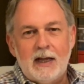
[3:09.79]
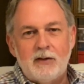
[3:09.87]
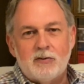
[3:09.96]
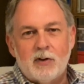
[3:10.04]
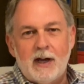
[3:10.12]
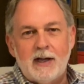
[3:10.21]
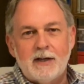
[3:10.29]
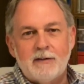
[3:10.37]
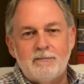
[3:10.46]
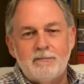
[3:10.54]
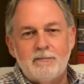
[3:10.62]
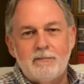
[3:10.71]
try
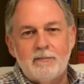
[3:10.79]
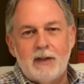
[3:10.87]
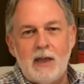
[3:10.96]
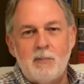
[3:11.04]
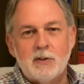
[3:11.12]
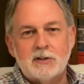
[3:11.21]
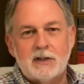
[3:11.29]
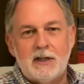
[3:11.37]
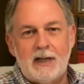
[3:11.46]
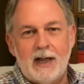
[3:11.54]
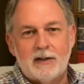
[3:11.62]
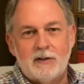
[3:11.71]
to keep us
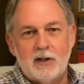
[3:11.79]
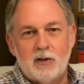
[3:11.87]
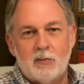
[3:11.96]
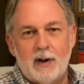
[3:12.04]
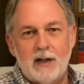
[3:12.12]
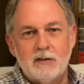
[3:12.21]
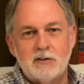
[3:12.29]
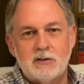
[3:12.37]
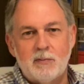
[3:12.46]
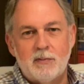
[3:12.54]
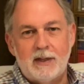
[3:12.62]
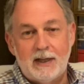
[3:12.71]
connected around
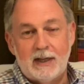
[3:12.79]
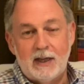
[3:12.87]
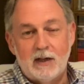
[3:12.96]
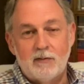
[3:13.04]
some thinking.